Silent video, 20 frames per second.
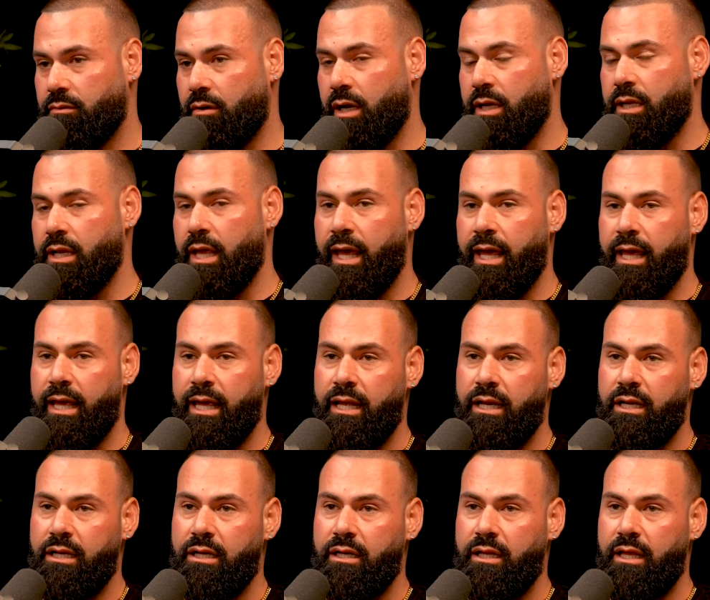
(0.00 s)
Right.
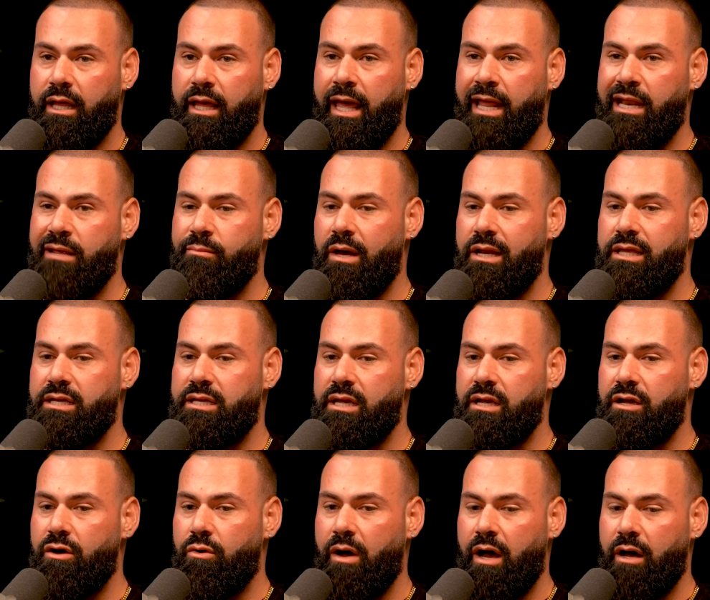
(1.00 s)
And anybody can
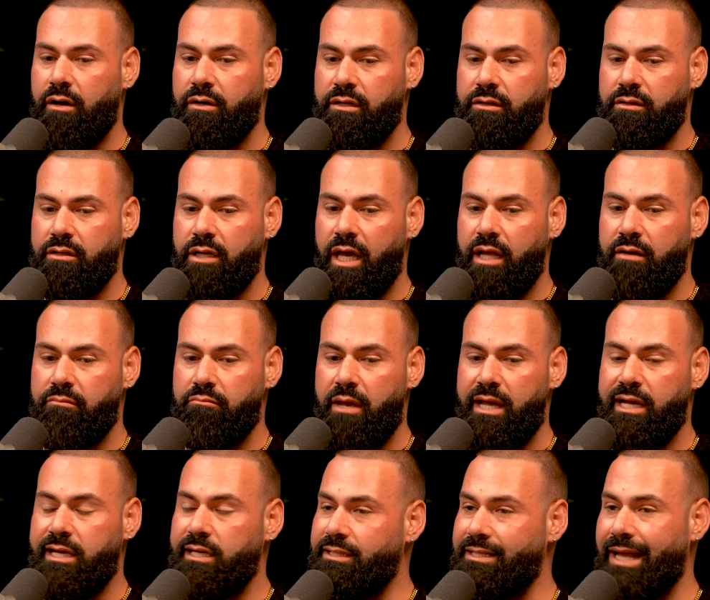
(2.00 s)
go out and
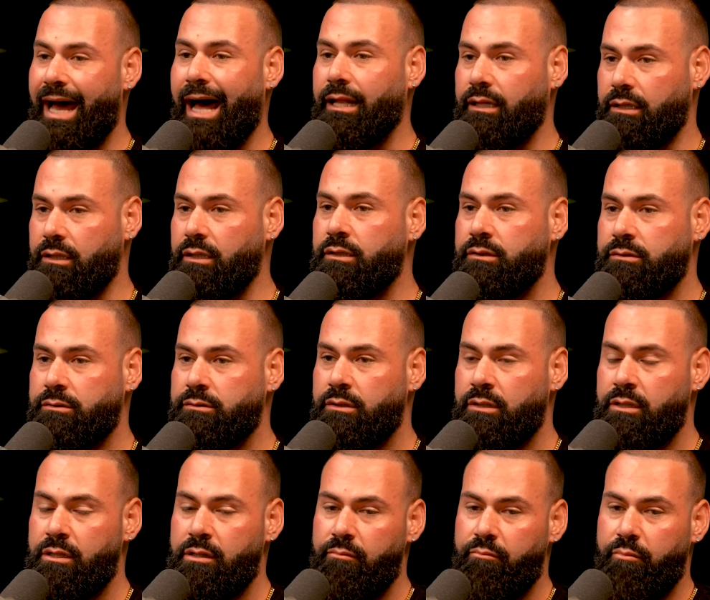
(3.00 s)
make $1.
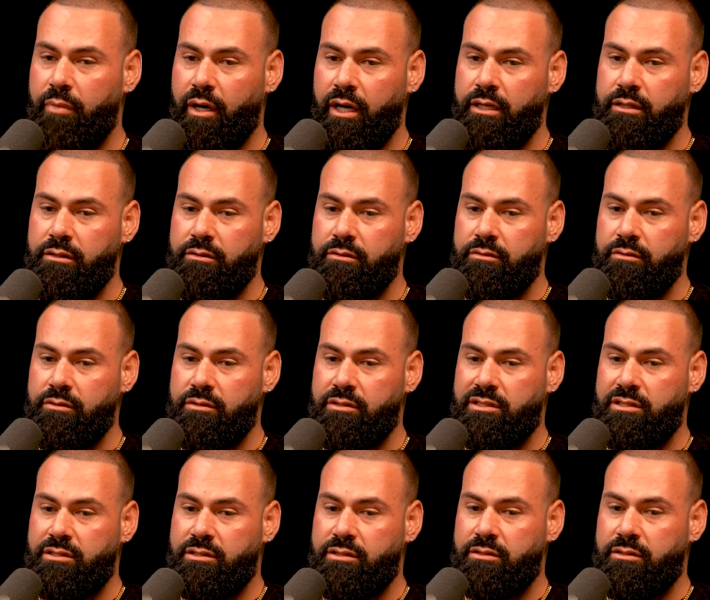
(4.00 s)
Right. But
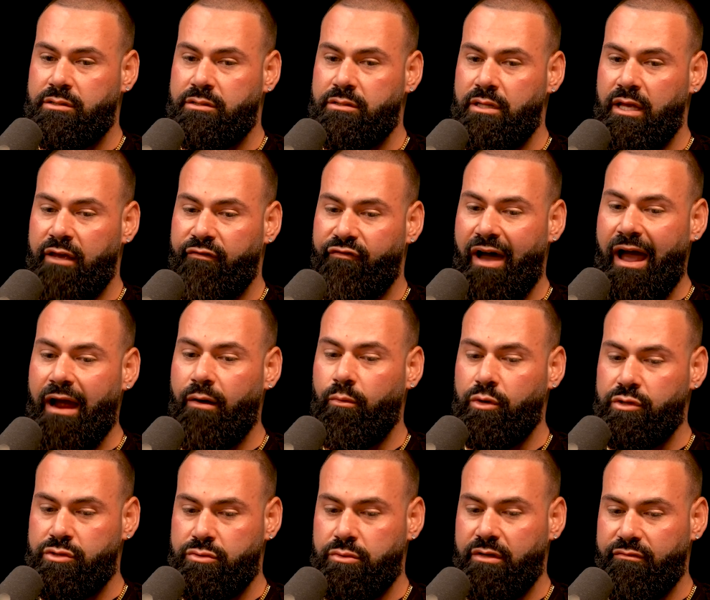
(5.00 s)
if I were
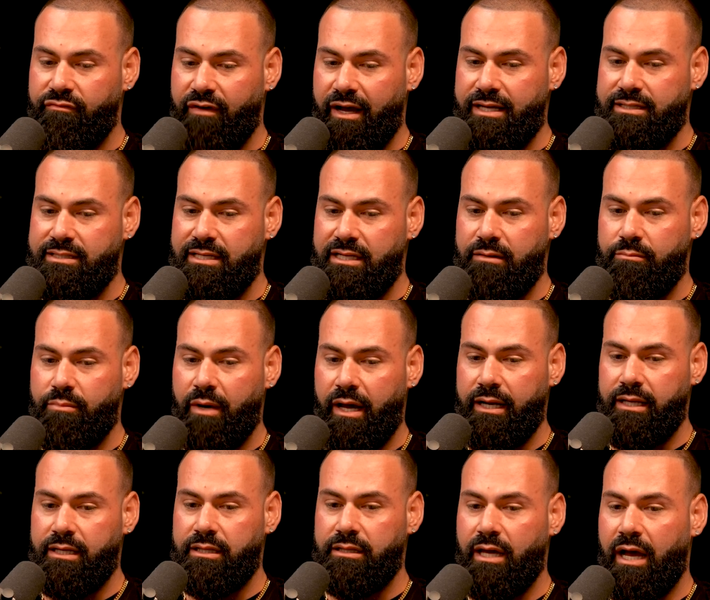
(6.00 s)
to advise
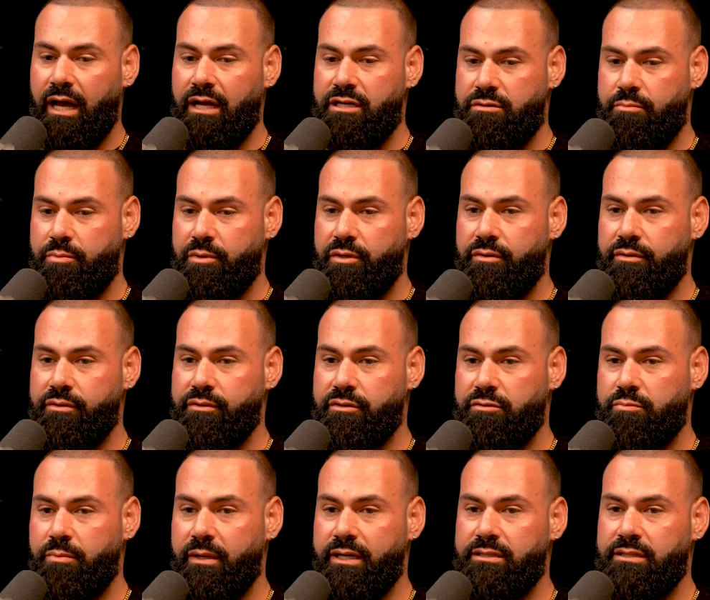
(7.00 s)
anybody in the entrepreneurial
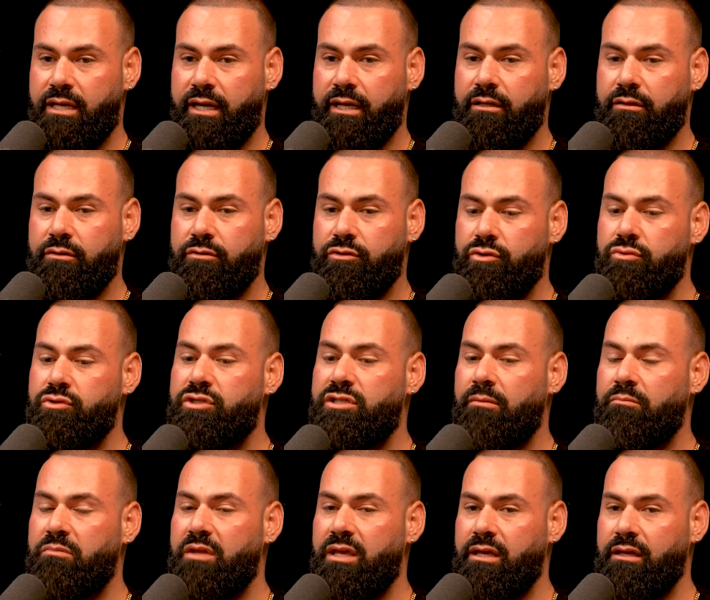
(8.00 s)
space, like do
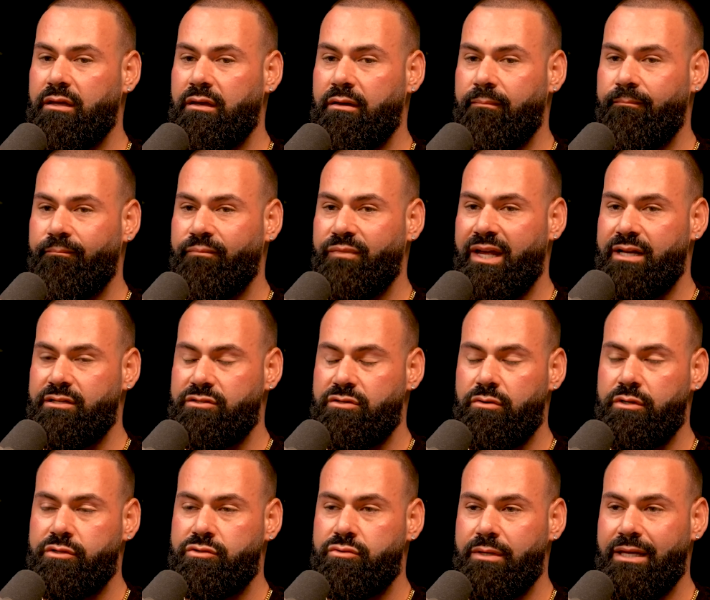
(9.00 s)
something that is
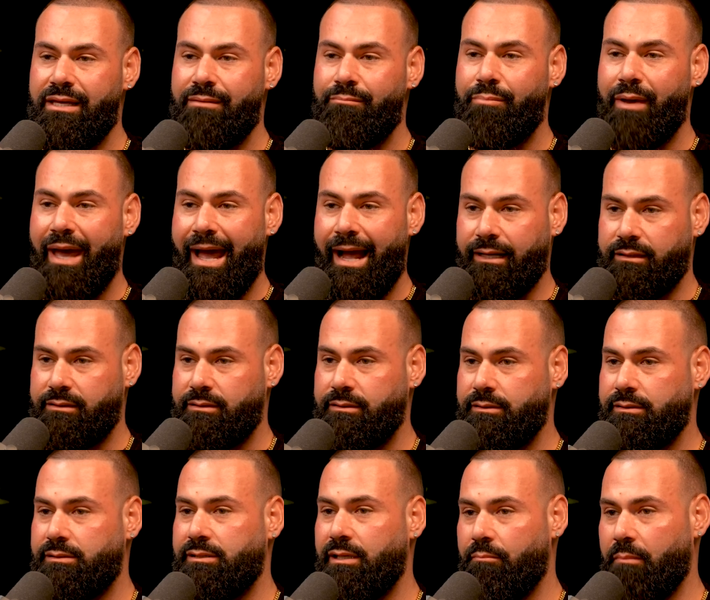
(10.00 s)
going to impact
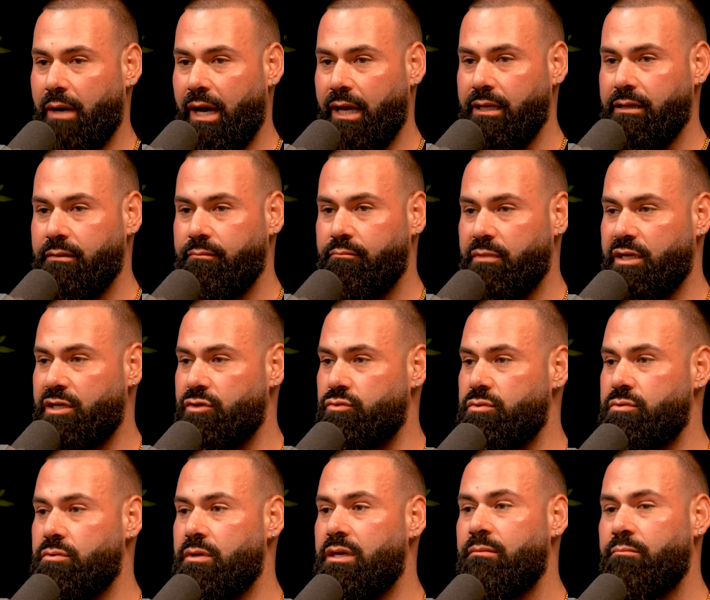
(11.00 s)
somebody, because when
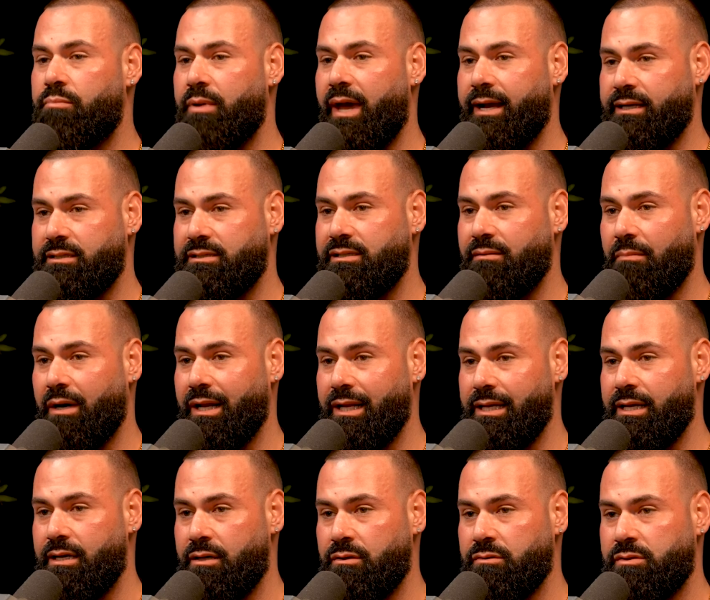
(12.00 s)
you impact
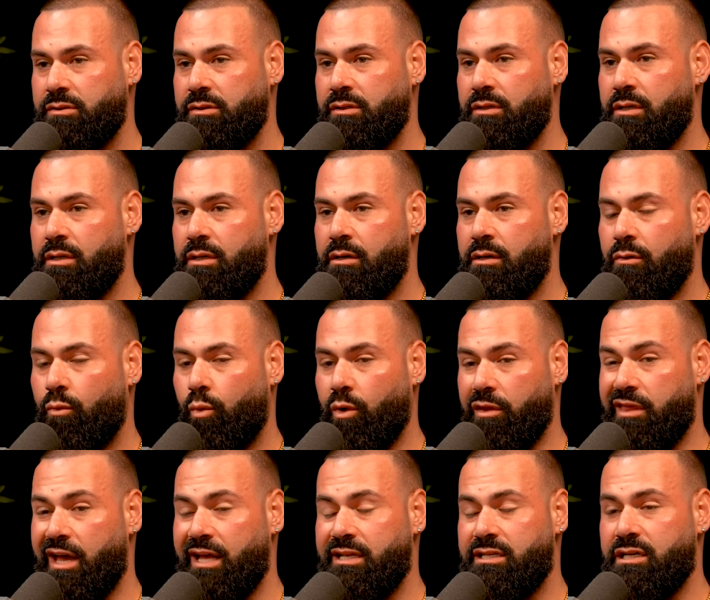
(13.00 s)
somebody else, what
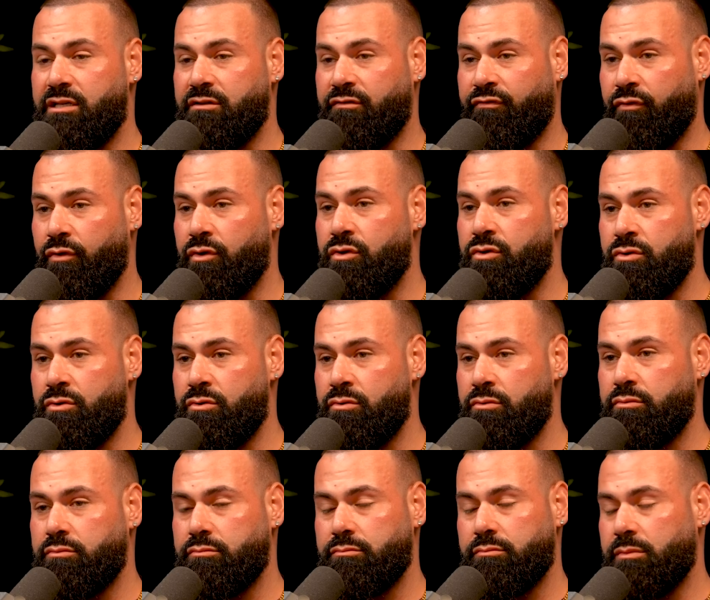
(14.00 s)
that does for
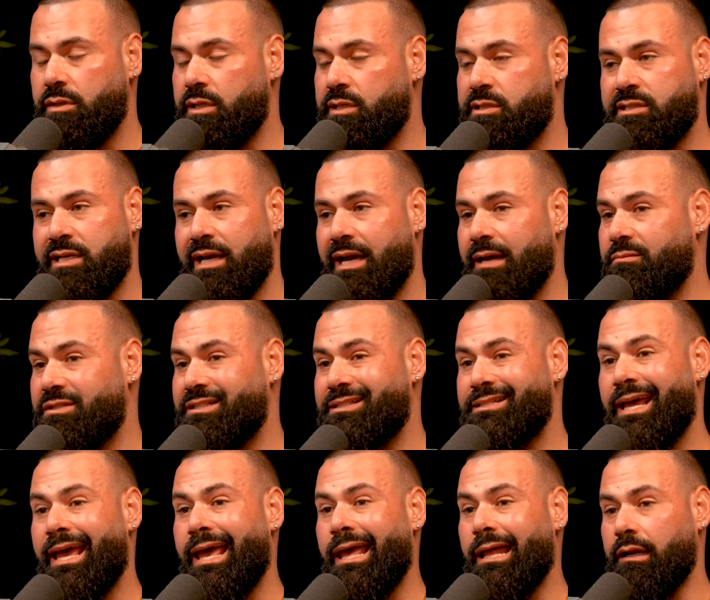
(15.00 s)
you is times
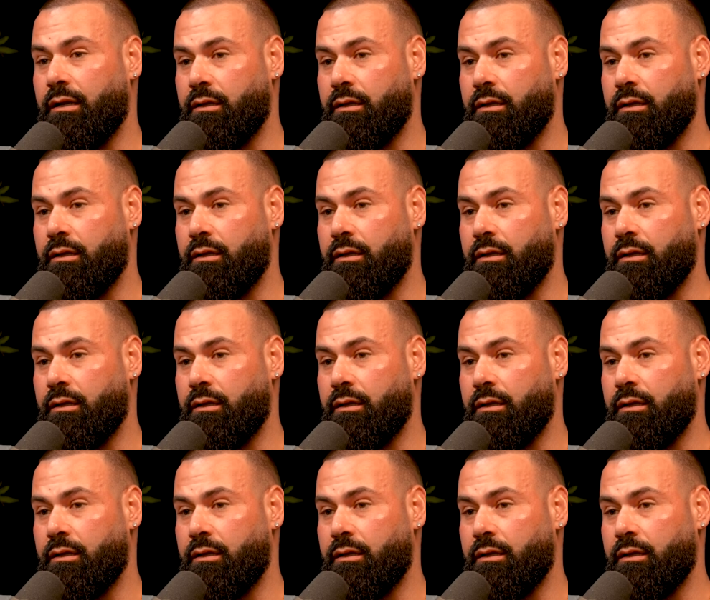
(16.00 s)
10.